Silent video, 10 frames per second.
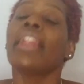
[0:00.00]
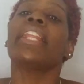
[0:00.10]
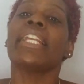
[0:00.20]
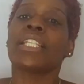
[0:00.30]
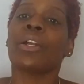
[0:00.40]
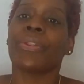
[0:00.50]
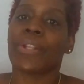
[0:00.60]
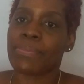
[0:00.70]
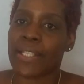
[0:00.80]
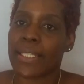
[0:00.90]
These are
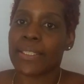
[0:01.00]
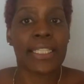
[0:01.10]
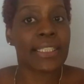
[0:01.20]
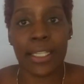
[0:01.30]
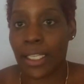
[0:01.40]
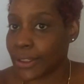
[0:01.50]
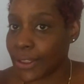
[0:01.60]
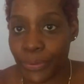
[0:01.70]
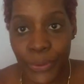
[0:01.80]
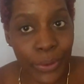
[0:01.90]

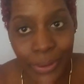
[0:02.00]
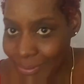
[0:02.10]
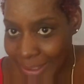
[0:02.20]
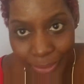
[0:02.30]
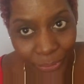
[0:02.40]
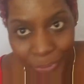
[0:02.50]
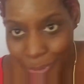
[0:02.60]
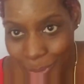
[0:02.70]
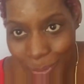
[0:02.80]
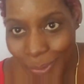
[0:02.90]
just a
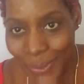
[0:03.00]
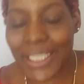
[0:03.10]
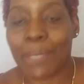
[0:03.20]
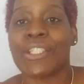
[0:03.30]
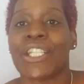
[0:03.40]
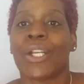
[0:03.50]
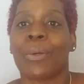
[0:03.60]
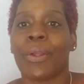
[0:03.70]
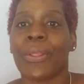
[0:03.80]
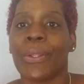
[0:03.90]
few tools that I'm
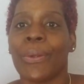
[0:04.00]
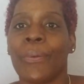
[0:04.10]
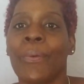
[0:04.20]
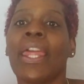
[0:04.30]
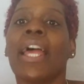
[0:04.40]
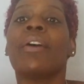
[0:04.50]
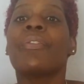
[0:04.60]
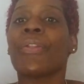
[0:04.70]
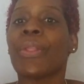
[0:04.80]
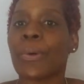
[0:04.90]
sharing with you
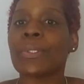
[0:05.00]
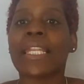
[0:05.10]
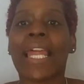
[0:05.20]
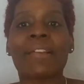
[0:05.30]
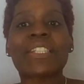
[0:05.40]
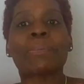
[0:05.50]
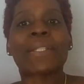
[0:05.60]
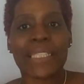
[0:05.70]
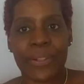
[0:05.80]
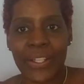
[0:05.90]
for those that have
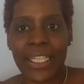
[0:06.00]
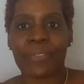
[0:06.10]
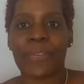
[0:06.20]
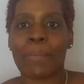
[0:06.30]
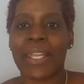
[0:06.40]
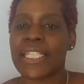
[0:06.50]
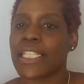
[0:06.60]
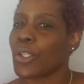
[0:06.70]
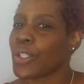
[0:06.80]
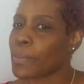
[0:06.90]
specific
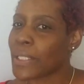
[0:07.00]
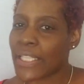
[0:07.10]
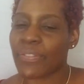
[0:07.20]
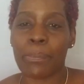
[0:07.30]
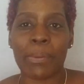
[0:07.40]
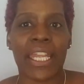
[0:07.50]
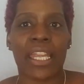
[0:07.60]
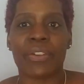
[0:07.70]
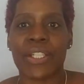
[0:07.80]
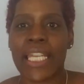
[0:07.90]
information or specific
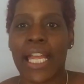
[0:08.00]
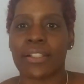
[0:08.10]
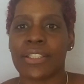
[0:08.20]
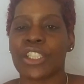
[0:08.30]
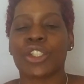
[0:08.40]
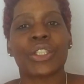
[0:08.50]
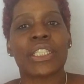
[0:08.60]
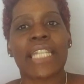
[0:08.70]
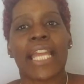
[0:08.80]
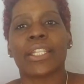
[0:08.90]
behavior challenges, or
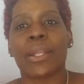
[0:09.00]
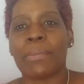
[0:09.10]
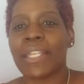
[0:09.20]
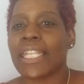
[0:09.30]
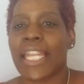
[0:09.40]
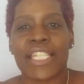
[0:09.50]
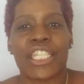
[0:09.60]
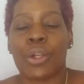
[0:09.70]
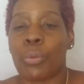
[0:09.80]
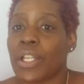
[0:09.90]
just that
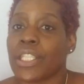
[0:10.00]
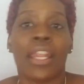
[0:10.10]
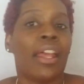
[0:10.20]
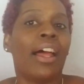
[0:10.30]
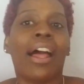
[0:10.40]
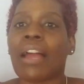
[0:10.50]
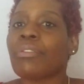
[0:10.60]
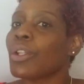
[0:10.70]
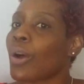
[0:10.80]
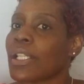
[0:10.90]
communication in which
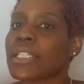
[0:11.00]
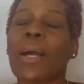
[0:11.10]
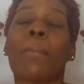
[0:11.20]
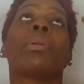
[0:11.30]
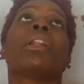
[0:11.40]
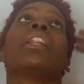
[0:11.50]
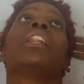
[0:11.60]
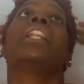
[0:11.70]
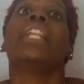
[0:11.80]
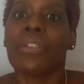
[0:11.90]
I've lost
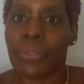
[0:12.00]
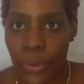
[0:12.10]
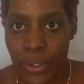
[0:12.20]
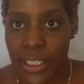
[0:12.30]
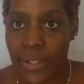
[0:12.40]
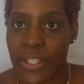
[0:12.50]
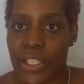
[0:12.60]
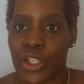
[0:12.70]
complete focus of the